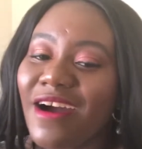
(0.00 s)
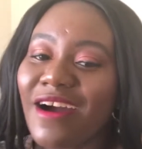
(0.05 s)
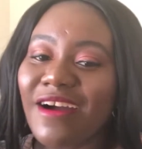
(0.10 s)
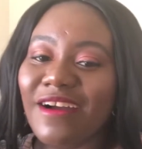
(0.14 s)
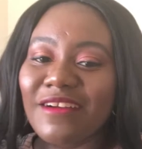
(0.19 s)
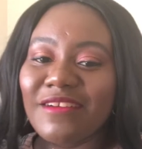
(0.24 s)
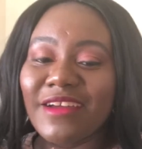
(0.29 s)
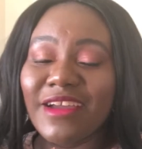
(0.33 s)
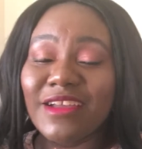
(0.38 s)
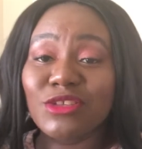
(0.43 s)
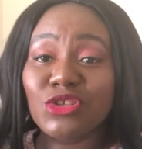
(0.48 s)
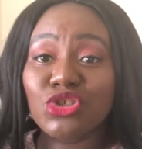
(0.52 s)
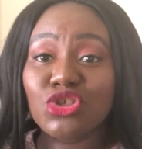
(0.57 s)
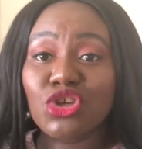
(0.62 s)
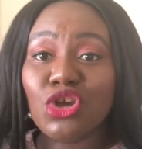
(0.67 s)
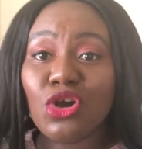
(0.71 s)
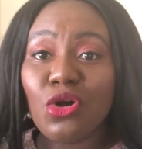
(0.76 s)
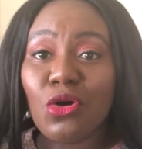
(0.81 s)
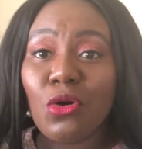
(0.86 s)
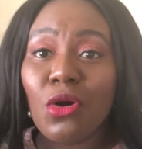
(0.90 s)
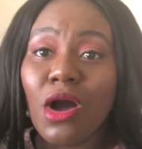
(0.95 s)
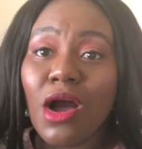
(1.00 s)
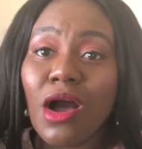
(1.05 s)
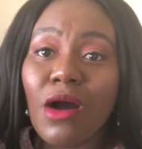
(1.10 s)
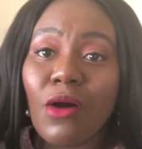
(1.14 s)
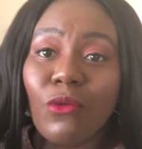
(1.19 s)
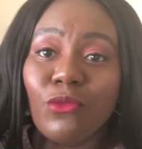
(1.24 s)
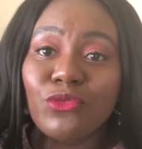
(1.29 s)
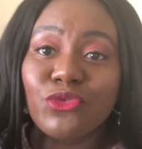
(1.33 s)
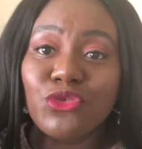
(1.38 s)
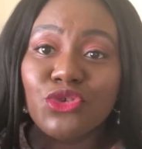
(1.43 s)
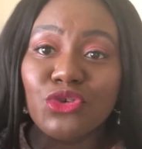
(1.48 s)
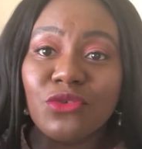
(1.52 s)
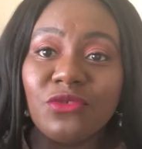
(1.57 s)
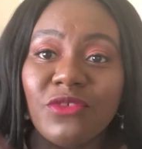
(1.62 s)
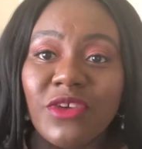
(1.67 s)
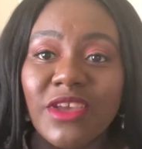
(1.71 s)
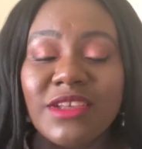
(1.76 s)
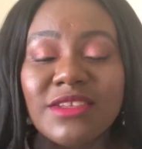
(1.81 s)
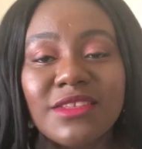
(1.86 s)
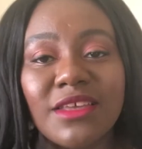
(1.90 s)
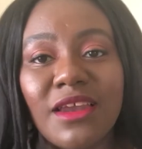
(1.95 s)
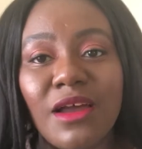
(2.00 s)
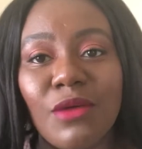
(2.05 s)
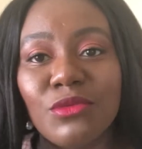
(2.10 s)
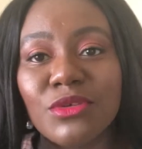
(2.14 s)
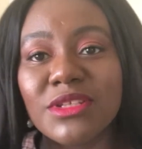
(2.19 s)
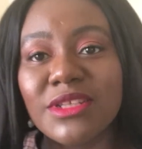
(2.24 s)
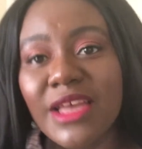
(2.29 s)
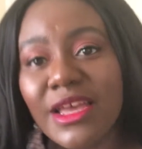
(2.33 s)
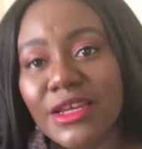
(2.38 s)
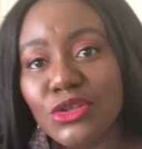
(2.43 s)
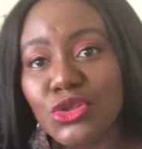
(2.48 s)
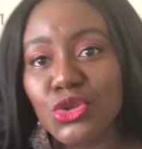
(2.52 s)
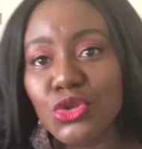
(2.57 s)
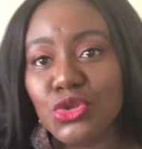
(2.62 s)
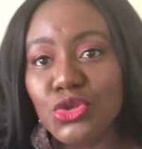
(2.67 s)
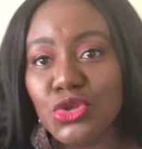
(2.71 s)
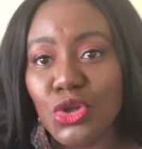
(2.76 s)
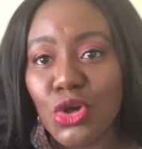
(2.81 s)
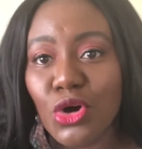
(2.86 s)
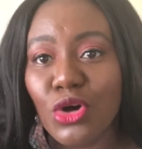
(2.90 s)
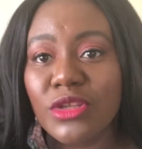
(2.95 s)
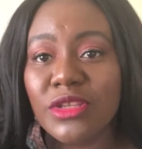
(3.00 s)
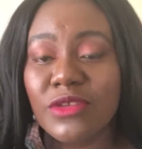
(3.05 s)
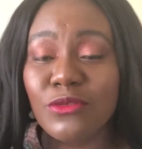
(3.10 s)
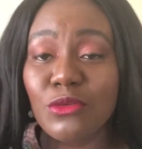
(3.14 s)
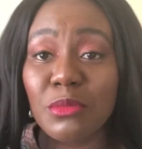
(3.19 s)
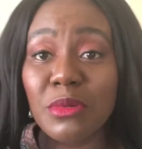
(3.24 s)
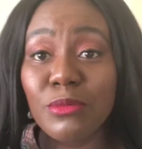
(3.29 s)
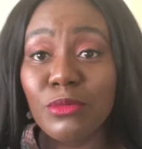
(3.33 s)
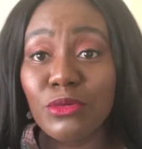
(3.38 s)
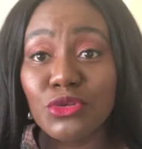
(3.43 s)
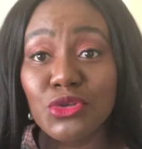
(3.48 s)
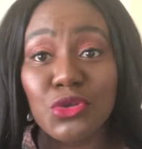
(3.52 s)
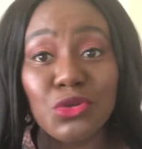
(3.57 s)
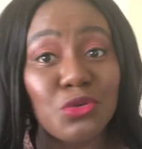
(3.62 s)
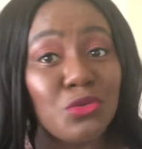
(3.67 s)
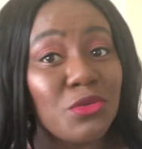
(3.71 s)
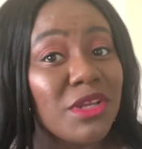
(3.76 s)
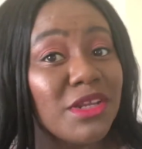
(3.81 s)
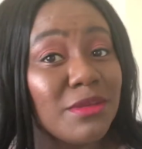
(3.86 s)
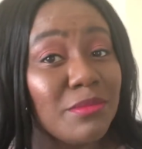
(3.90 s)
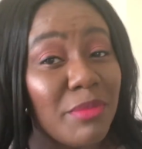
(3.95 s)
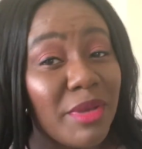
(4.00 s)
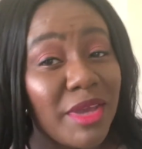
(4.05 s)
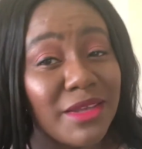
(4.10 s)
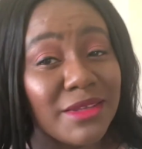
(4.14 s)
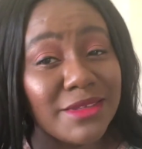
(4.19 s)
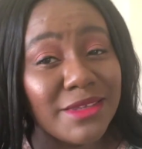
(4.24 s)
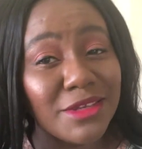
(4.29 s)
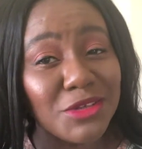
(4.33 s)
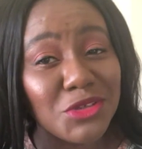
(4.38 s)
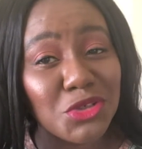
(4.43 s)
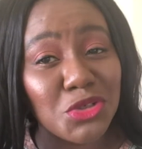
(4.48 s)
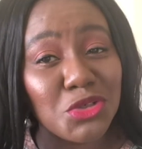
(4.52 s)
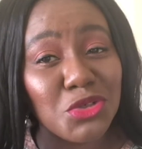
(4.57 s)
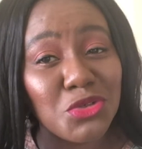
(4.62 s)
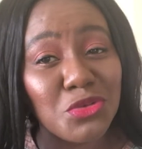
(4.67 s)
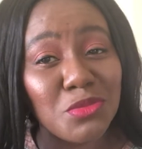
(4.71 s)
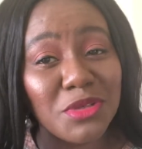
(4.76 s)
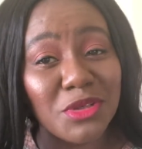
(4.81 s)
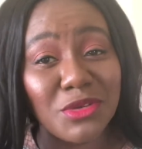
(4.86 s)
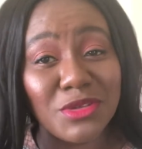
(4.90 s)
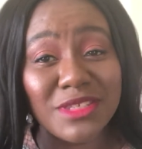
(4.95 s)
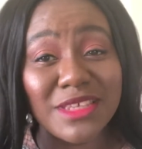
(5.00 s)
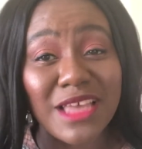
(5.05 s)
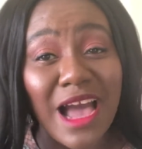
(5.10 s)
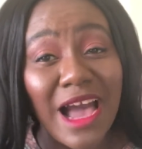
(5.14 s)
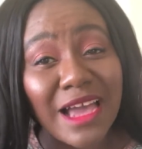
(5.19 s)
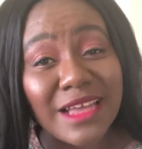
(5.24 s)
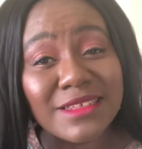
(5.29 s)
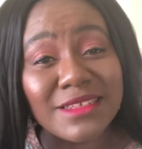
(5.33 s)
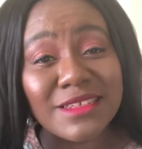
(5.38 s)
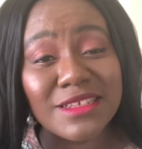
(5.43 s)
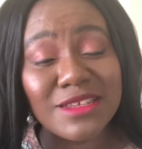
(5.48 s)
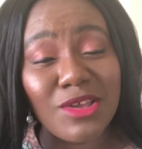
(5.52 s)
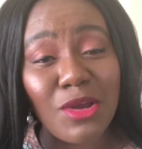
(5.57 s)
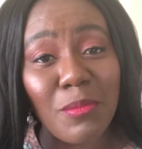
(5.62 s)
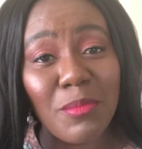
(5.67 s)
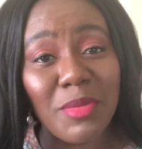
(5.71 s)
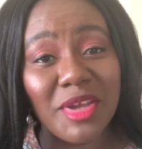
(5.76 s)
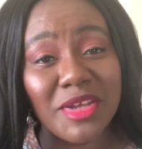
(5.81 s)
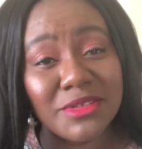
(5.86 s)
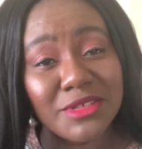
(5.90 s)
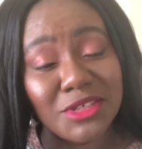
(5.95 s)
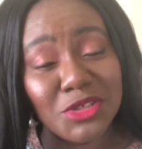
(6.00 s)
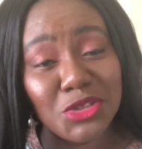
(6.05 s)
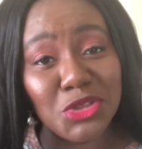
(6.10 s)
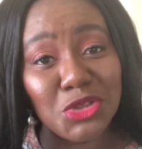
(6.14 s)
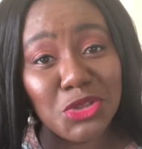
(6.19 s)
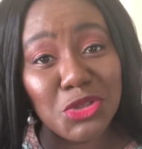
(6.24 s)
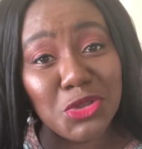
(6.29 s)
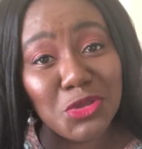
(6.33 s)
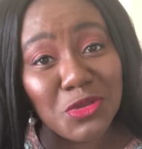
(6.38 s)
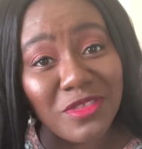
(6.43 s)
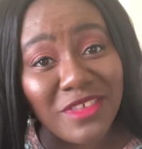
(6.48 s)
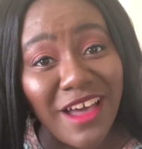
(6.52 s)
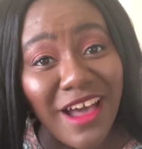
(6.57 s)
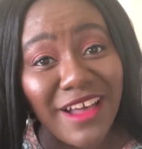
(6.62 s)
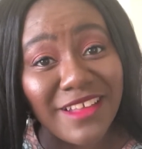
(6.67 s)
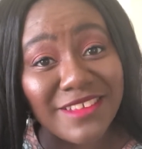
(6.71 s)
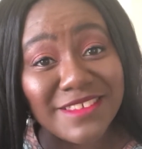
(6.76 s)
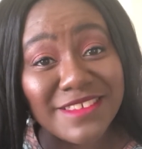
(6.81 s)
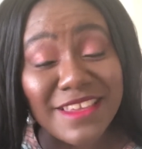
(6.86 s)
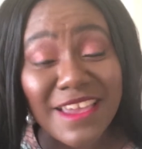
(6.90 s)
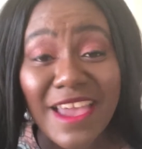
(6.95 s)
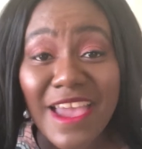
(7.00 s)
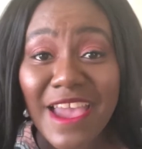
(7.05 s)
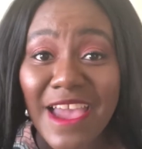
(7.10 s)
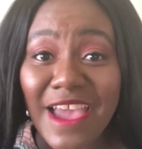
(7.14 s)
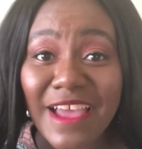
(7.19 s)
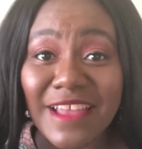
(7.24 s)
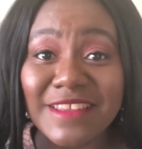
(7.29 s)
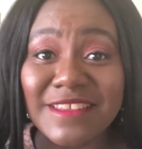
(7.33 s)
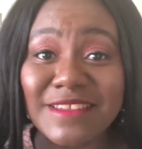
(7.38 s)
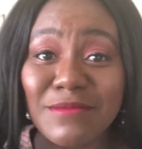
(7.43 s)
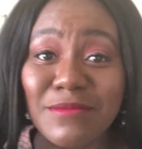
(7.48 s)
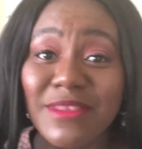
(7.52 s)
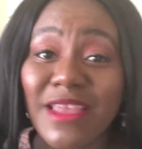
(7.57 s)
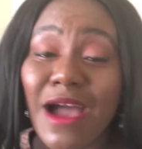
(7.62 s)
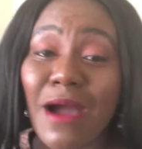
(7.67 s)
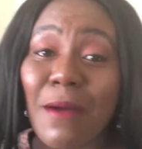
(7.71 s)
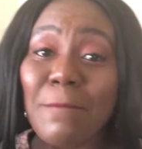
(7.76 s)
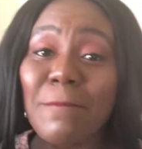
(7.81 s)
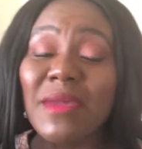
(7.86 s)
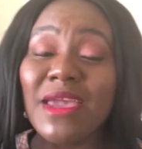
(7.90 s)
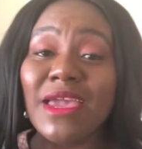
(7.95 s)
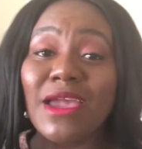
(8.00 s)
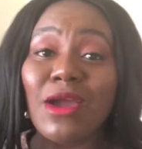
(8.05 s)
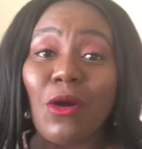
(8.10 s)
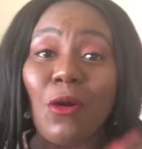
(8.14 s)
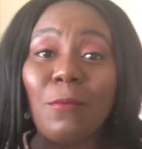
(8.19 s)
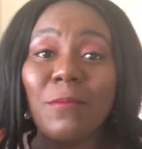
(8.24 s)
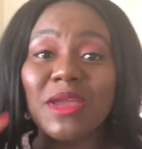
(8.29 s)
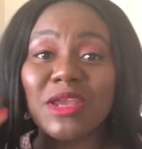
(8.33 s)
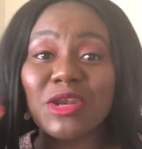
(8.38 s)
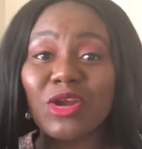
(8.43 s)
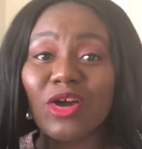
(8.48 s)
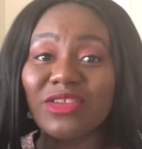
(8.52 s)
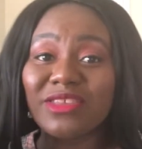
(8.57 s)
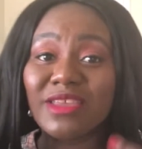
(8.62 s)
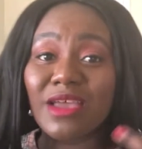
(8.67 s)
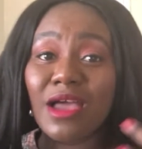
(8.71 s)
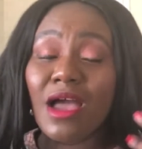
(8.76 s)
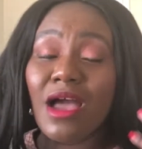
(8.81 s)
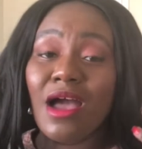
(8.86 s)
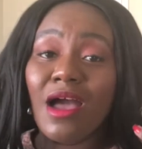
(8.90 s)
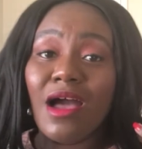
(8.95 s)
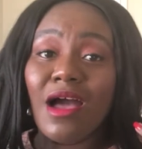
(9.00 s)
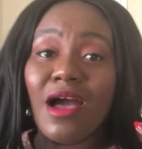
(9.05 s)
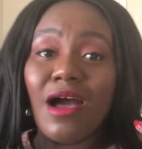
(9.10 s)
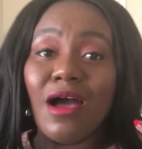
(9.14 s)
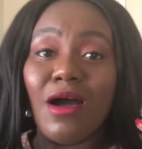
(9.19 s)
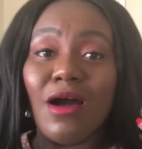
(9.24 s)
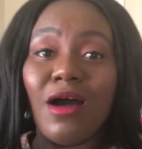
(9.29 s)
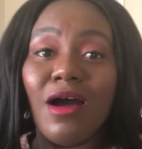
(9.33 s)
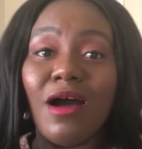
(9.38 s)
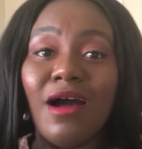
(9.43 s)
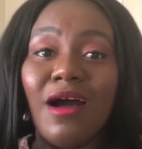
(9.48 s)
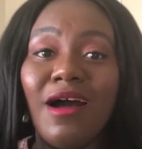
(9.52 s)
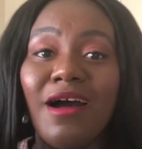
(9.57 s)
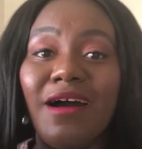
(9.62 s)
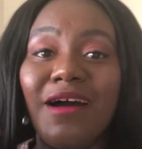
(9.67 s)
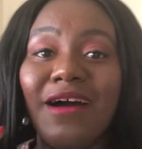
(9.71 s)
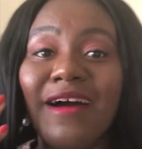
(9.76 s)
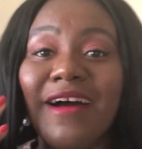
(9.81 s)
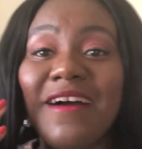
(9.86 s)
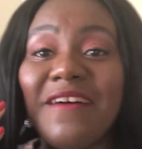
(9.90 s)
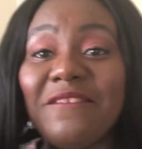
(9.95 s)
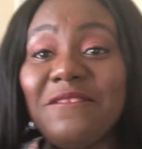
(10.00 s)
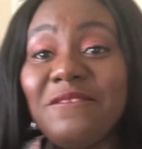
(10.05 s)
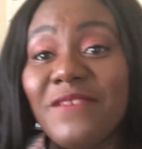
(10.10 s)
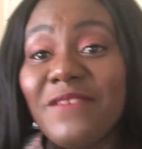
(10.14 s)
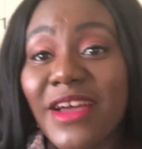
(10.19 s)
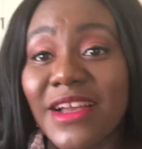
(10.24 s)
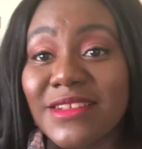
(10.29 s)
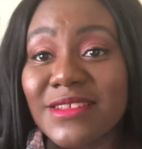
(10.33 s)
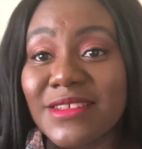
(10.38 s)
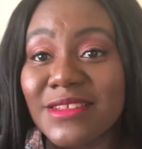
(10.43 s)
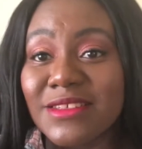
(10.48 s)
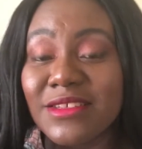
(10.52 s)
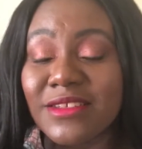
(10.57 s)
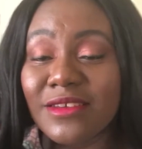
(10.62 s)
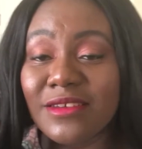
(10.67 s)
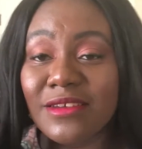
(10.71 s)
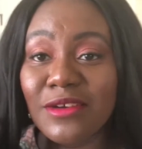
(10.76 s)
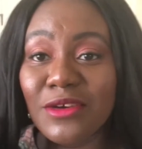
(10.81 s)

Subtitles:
All right, so 2 things that I would like to note for people to really pay attention to, because I did not pay attention to that, and that may or may not affect the